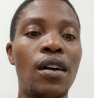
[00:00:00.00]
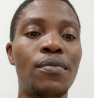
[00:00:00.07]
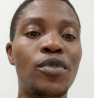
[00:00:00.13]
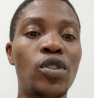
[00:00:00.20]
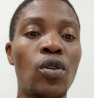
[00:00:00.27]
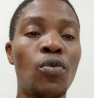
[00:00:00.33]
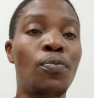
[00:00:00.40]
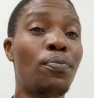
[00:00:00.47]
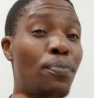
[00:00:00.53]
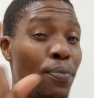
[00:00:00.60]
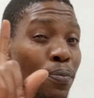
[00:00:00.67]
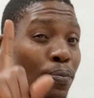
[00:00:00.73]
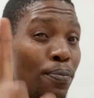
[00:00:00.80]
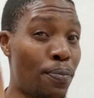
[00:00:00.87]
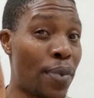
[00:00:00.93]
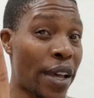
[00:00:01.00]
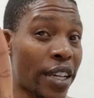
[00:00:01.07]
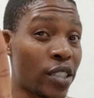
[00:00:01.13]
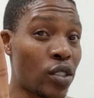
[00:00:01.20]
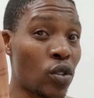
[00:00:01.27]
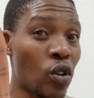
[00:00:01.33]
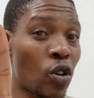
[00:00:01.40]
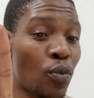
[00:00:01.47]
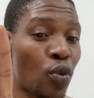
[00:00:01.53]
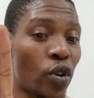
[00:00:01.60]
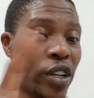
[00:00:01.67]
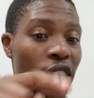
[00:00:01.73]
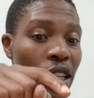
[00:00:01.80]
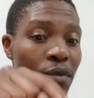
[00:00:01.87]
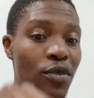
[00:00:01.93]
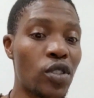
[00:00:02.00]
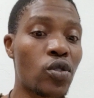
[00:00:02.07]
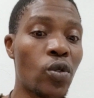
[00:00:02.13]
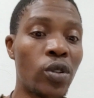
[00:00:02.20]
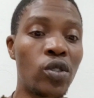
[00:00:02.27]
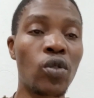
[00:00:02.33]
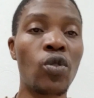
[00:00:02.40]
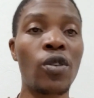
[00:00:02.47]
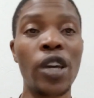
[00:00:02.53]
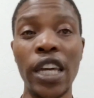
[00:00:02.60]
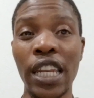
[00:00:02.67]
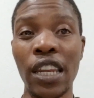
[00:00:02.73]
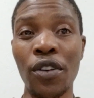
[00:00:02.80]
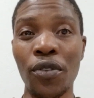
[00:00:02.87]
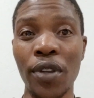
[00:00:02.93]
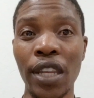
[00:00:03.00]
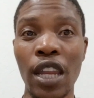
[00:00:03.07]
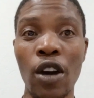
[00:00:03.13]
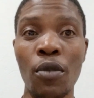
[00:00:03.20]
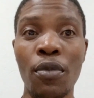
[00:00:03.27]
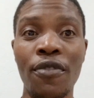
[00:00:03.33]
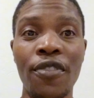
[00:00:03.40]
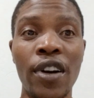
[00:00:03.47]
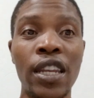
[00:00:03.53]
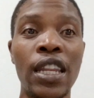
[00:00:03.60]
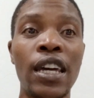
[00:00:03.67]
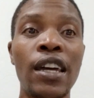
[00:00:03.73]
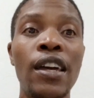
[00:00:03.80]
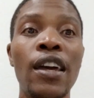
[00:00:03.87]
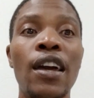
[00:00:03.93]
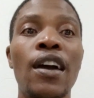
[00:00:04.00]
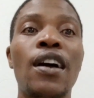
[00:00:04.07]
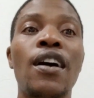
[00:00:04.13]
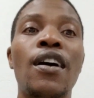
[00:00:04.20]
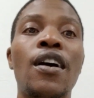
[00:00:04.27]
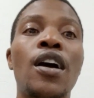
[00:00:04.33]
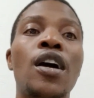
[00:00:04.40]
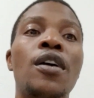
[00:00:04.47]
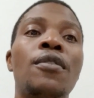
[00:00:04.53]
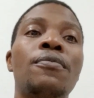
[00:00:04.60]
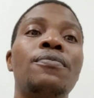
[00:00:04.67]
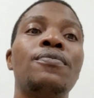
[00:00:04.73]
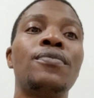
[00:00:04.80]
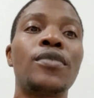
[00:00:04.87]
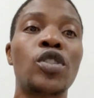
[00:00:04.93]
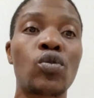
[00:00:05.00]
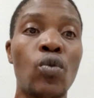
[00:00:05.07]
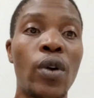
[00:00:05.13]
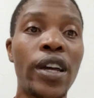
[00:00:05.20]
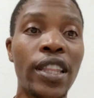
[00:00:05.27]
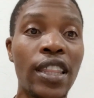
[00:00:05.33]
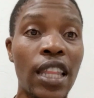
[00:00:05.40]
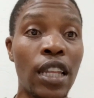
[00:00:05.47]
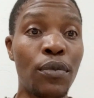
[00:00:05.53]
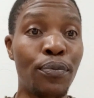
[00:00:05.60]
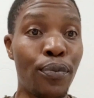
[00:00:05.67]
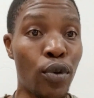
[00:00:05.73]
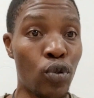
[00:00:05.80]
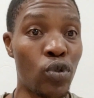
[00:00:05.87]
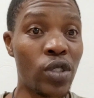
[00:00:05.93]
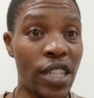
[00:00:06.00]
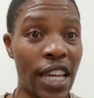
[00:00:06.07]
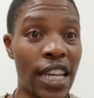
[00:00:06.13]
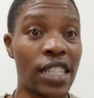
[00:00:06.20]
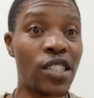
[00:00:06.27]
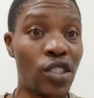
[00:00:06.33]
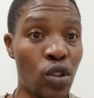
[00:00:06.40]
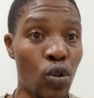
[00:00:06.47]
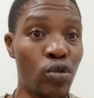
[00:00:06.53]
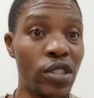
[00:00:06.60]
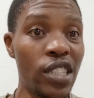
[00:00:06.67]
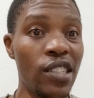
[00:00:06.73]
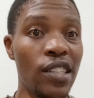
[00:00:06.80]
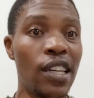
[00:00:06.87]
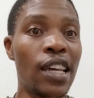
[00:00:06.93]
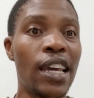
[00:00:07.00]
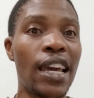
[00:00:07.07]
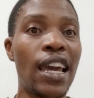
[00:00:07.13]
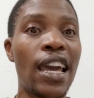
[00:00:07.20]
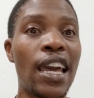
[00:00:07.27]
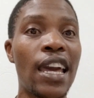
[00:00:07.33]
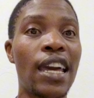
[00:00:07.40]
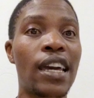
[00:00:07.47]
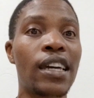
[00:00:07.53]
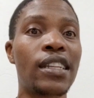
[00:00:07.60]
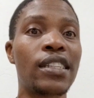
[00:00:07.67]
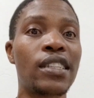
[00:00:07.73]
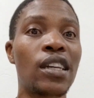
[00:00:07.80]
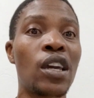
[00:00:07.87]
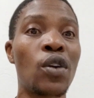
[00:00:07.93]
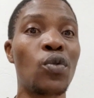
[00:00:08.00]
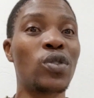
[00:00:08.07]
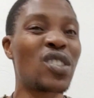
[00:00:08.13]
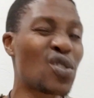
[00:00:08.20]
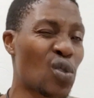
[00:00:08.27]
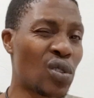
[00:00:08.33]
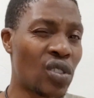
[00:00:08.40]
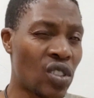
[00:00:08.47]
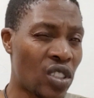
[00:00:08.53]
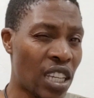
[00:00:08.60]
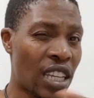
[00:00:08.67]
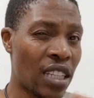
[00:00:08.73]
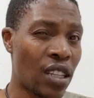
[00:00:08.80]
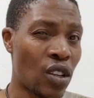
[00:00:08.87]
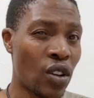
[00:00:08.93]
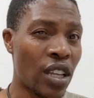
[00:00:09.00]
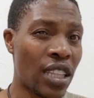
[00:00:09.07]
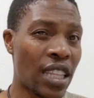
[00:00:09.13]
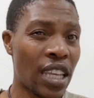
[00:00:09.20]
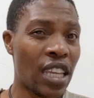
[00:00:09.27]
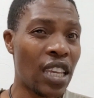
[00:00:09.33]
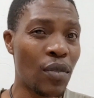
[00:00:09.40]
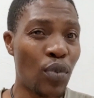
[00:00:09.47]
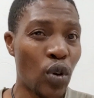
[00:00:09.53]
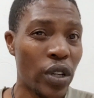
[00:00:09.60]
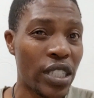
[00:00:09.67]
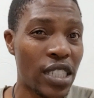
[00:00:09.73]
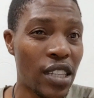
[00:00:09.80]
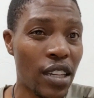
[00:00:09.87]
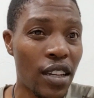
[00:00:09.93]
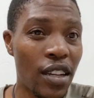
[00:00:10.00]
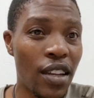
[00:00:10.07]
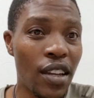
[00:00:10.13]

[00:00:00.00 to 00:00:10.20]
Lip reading: So back to our point, I'm just going to go ahead and read our Bafana squad that Bruce has chosen, and we're just going to take a look at the key points here.